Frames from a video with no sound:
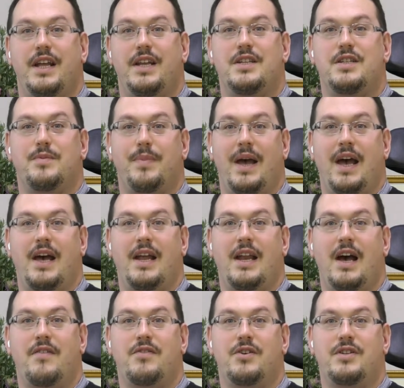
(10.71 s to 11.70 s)
in Japan
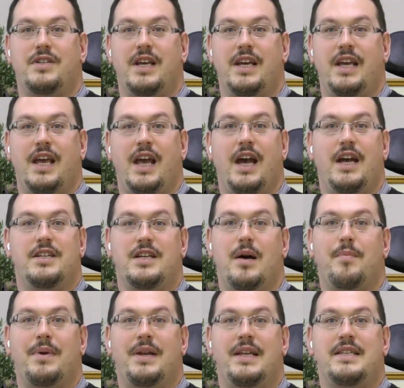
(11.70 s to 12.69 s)
after taking a
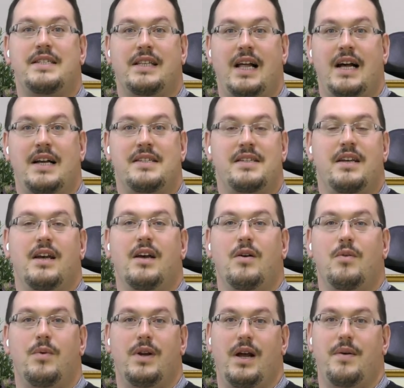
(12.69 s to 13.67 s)
Japanese class
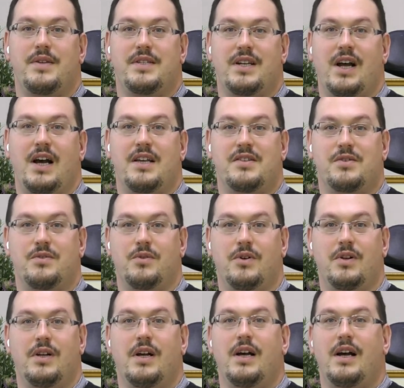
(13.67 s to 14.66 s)
when I was in high
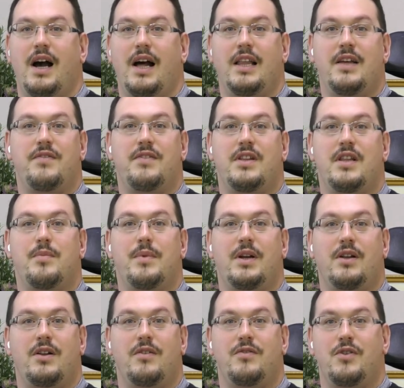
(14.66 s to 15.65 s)
school. I lived in the
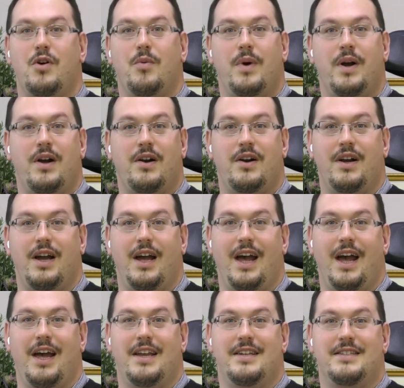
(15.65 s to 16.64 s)
middle of nowhere
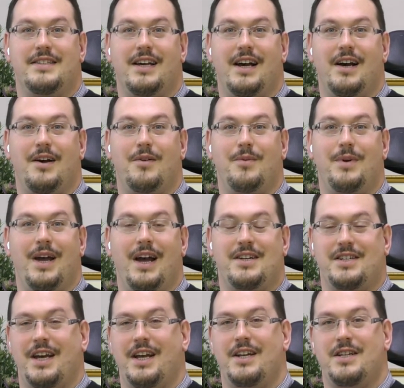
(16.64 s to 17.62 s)
and uh, we
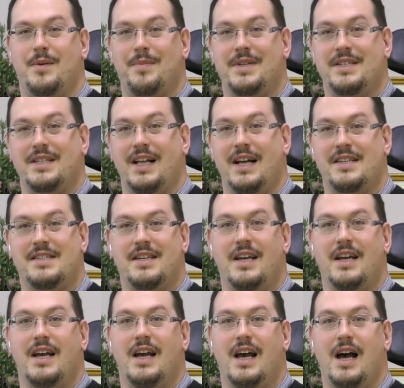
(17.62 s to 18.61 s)
actually had a Japanese class
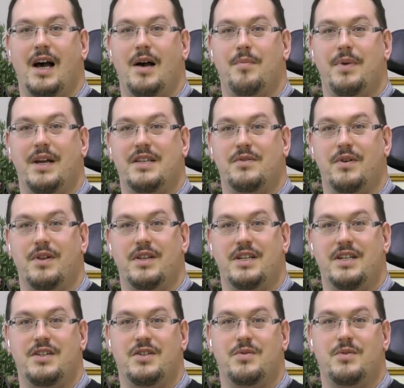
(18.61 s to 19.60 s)
uh, because one of the
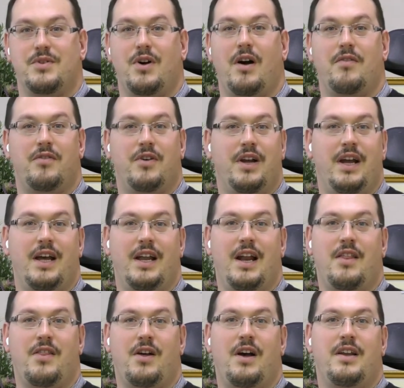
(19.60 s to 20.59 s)
teachers was offering it.
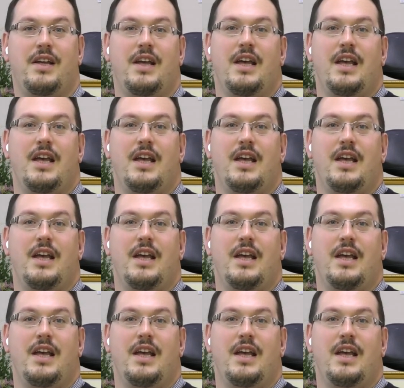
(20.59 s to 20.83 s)
And I thought